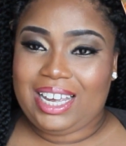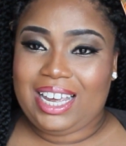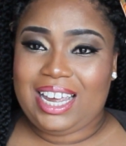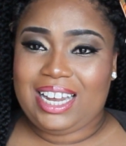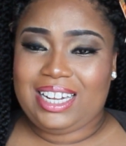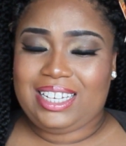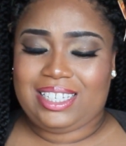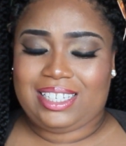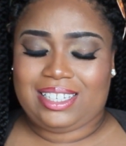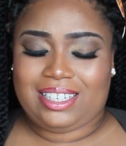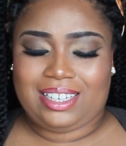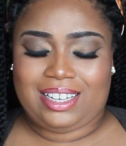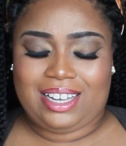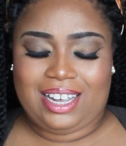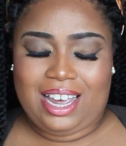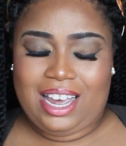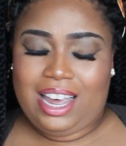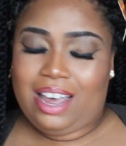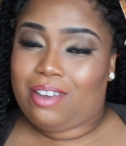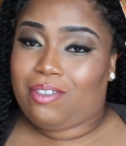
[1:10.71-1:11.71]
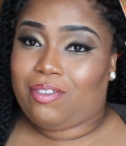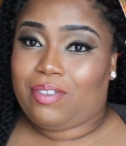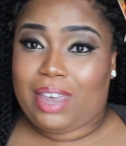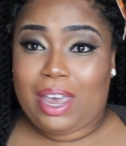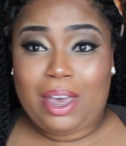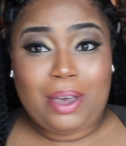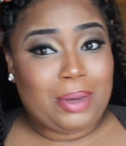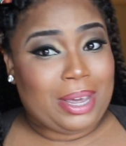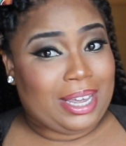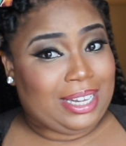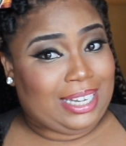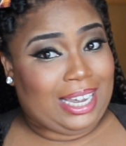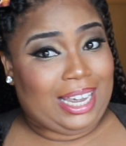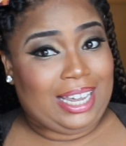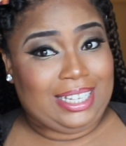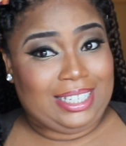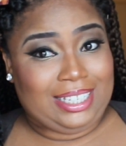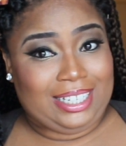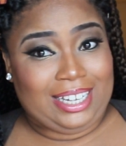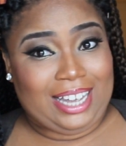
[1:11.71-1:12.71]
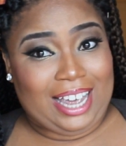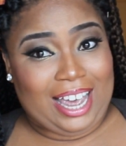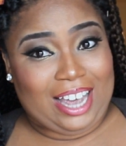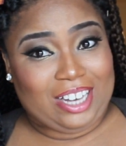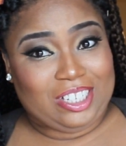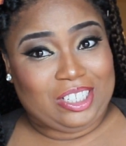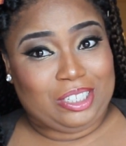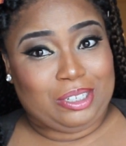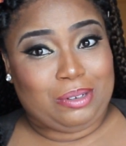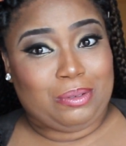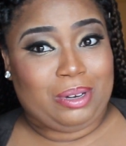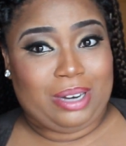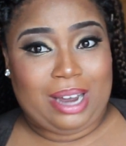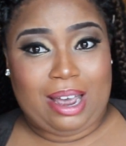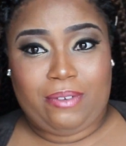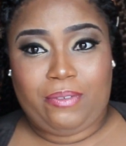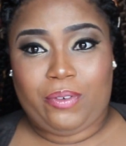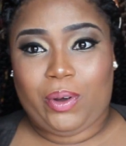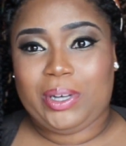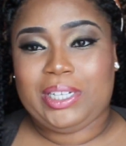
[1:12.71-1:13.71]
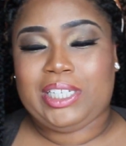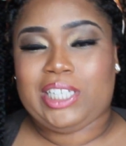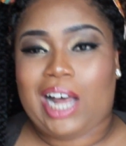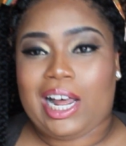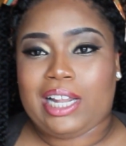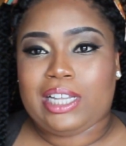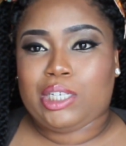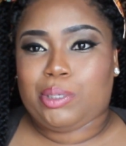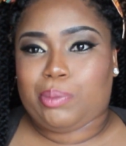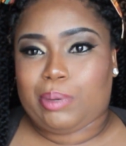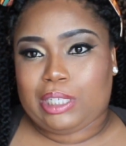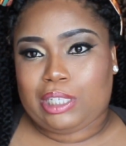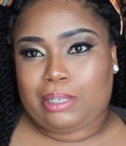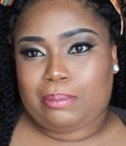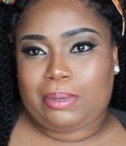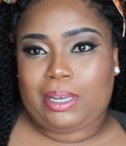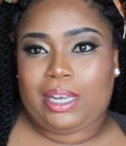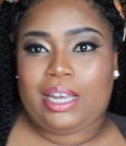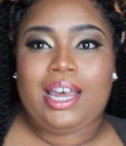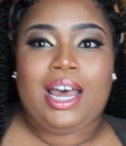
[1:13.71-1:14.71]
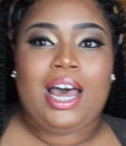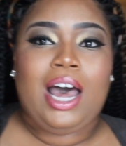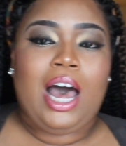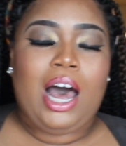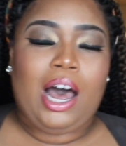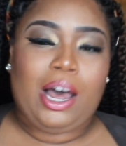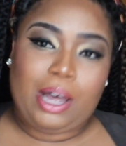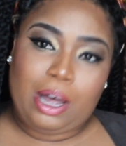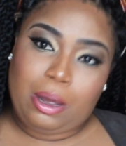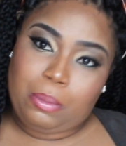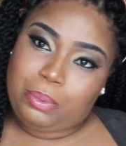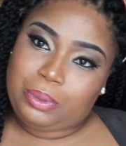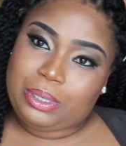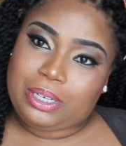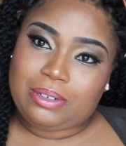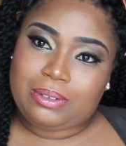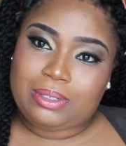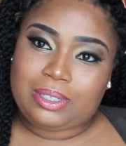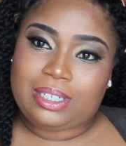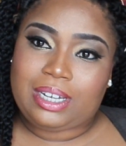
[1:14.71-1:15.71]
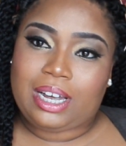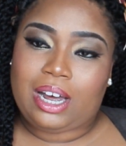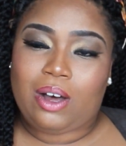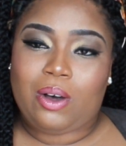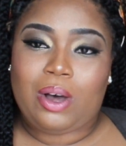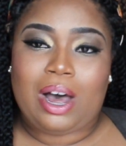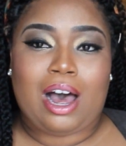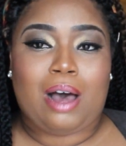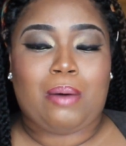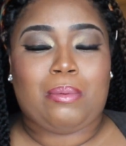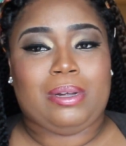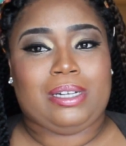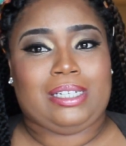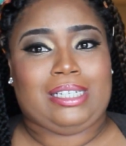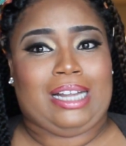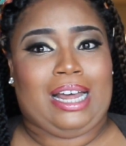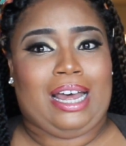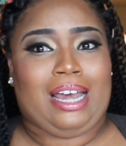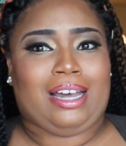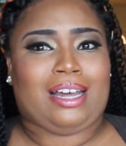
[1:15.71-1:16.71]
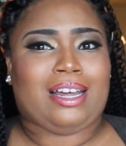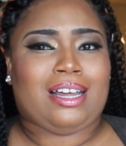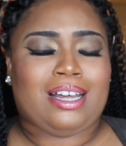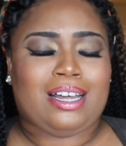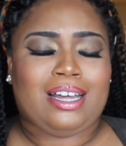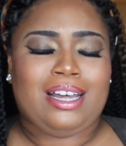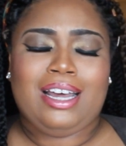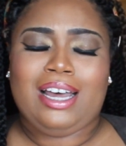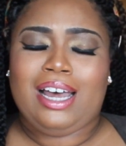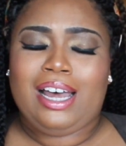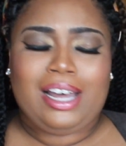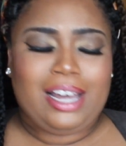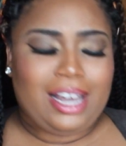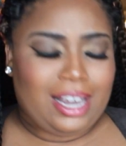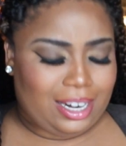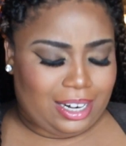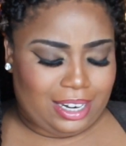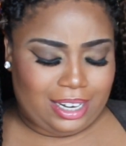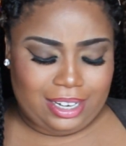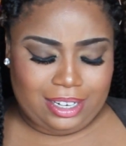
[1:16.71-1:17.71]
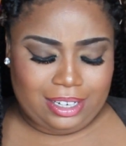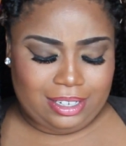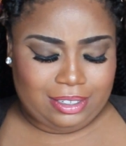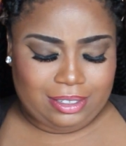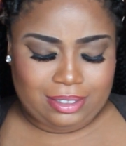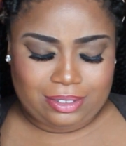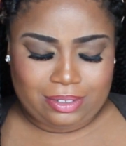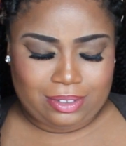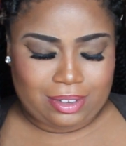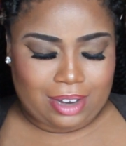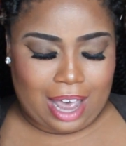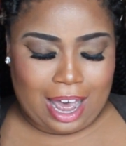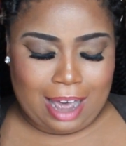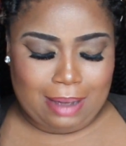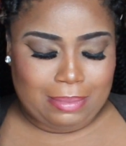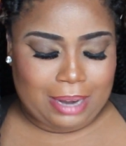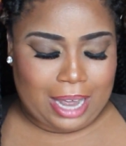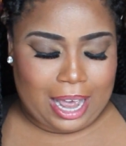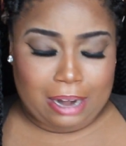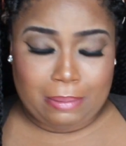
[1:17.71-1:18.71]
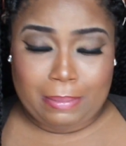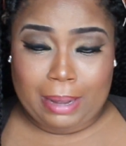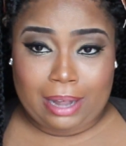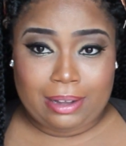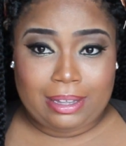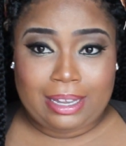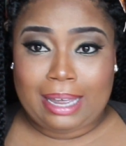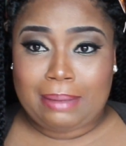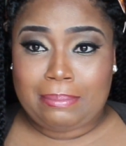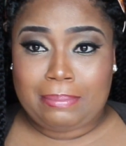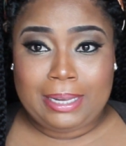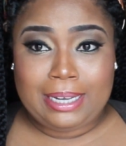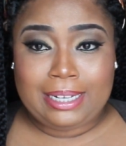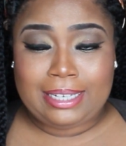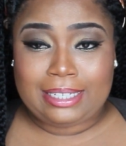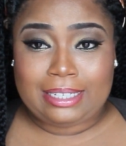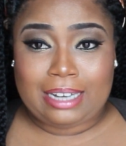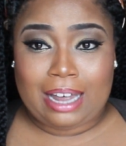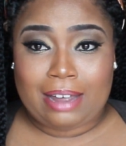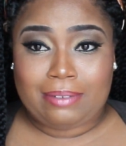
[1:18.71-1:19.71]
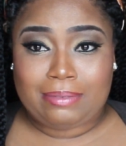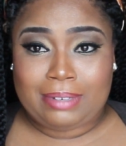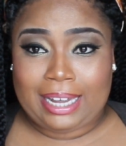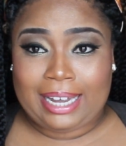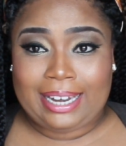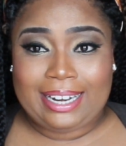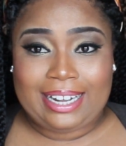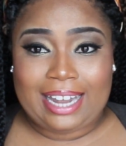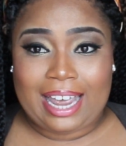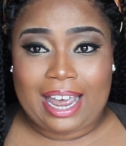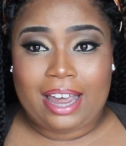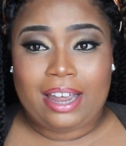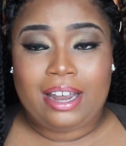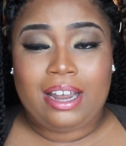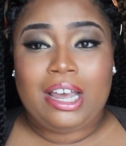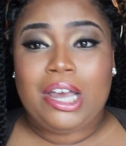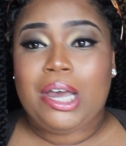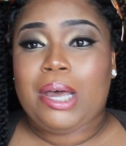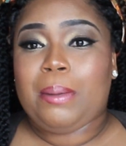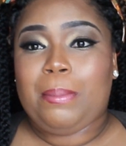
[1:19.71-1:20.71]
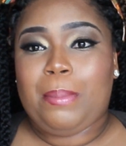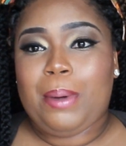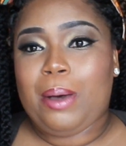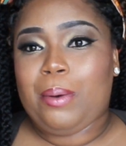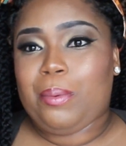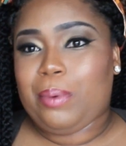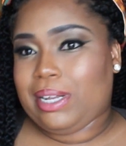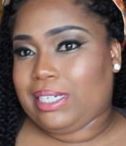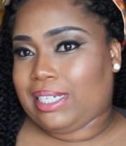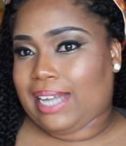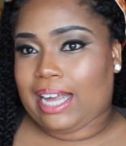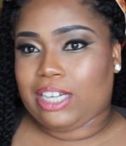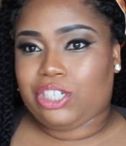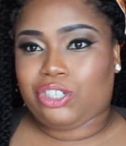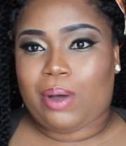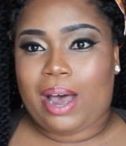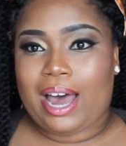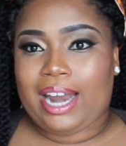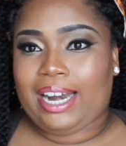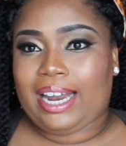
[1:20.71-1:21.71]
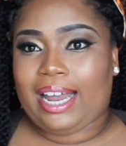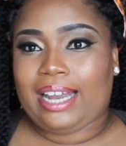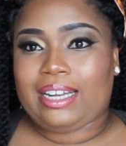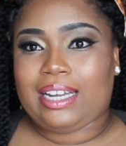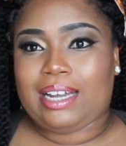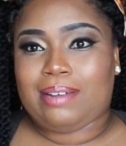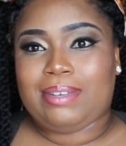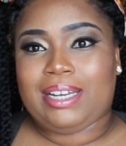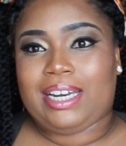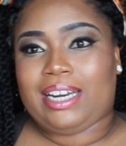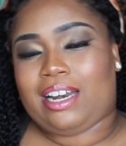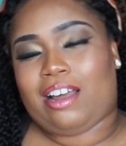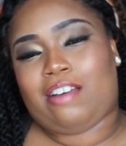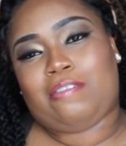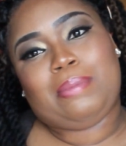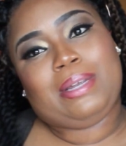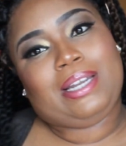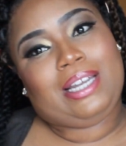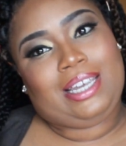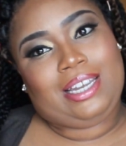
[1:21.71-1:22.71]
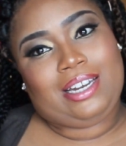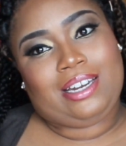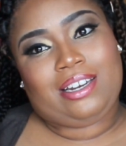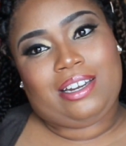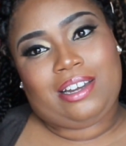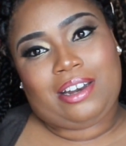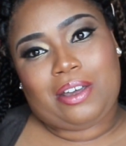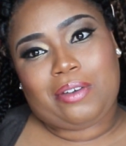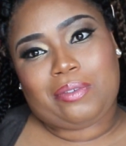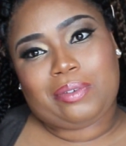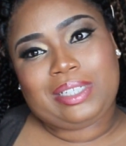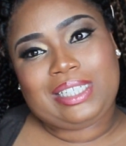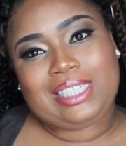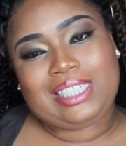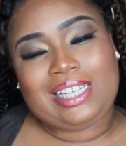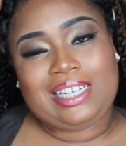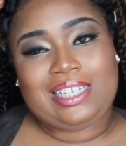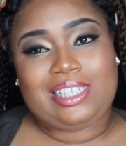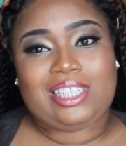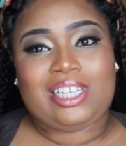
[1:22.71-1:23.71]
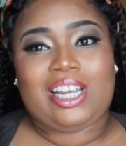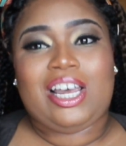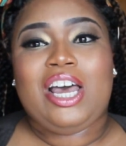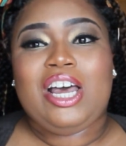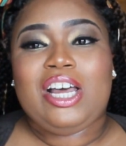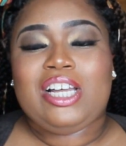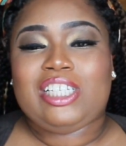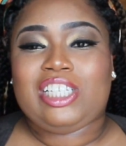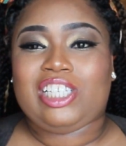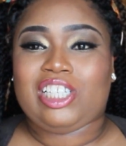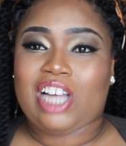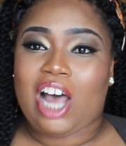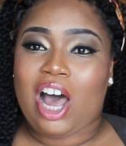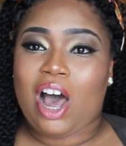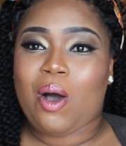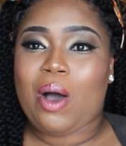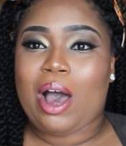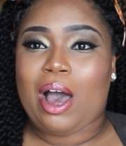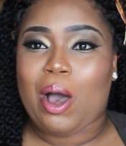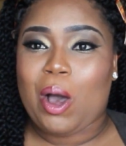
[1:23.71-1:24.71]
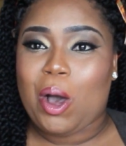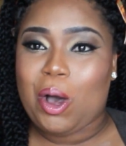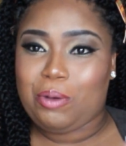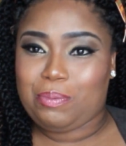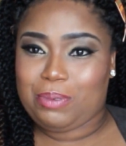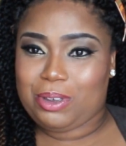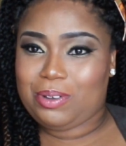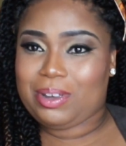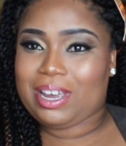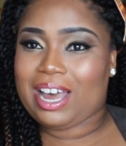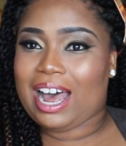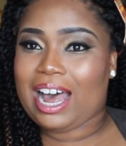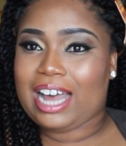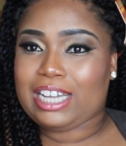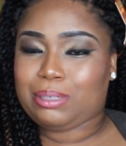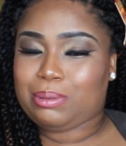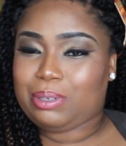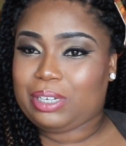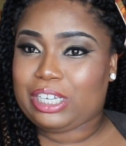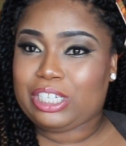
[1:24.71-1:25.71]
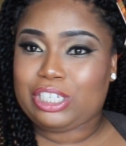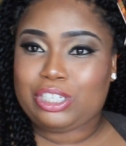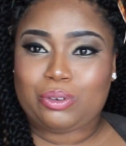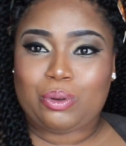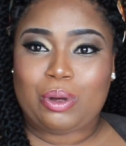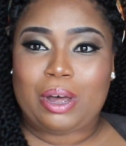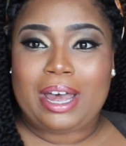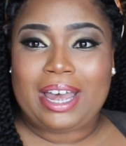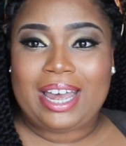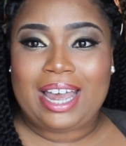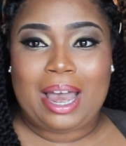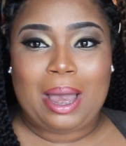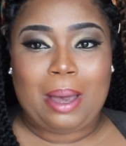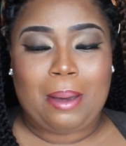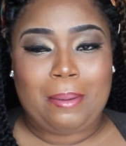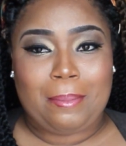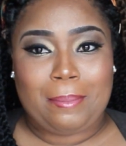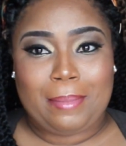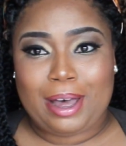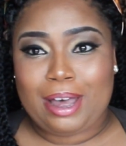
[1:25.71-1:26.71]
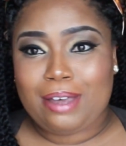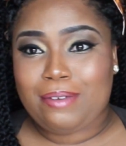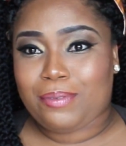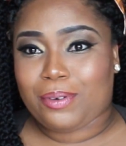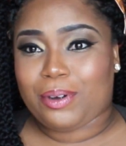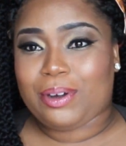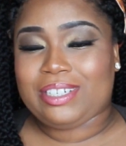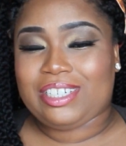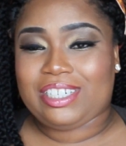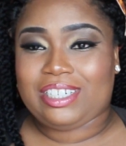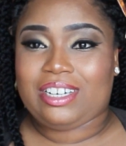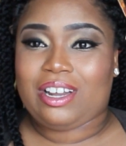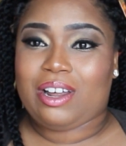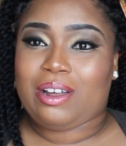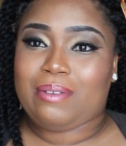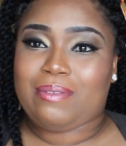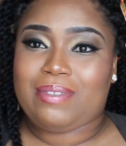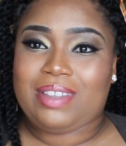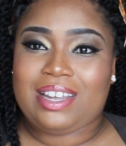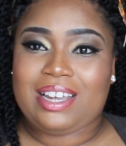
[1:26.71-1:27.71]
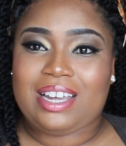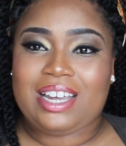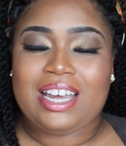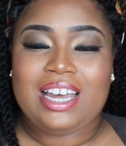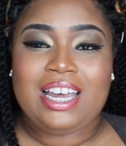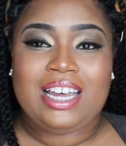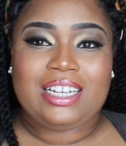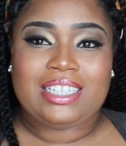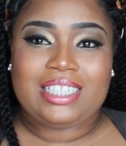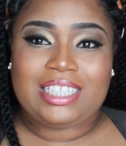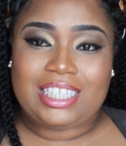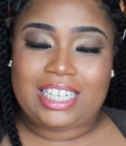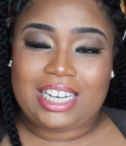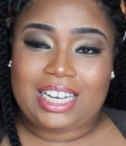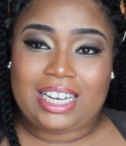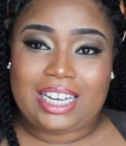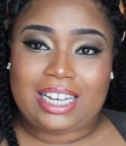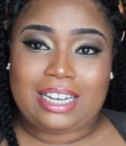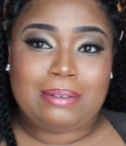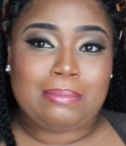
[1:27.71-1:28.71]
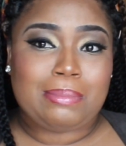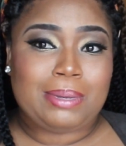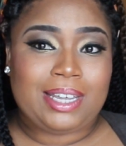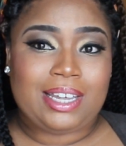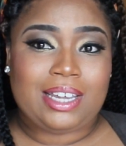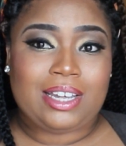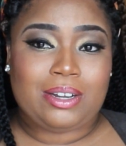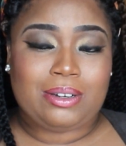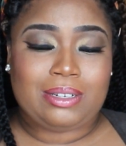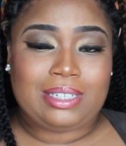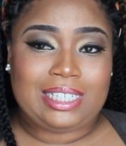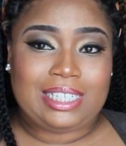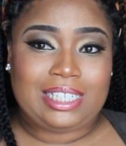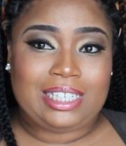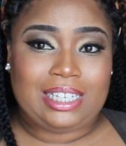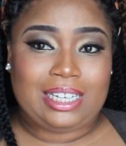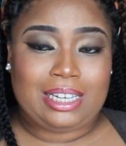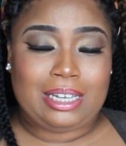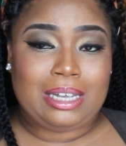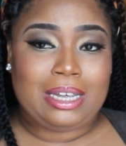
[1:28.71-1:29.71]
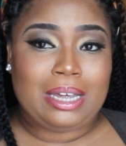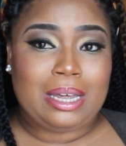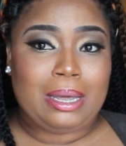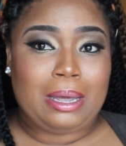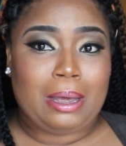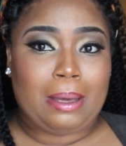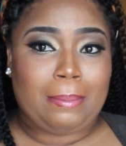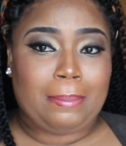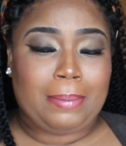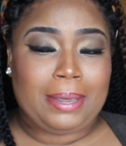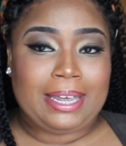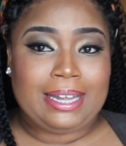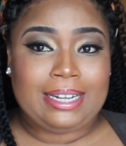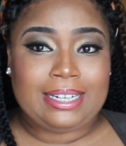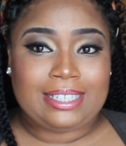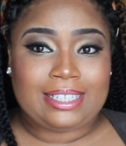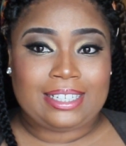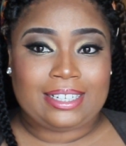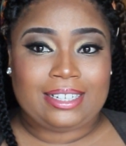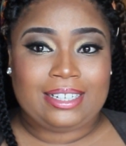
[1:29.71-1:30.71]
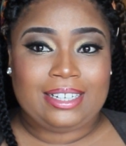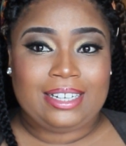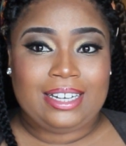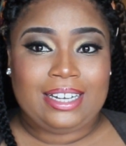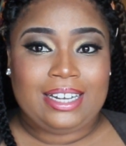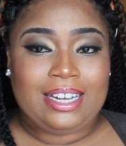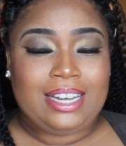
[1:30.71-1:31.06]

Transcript: It's very tasty actually. When I first saw this recipe a couple years ago, I was like, honey, I'm not about that pizza life like that. But once I tried it, I loved it and I've been eating it ever since. So I hope you guys will enjoy my version of the chicken BLT pizza.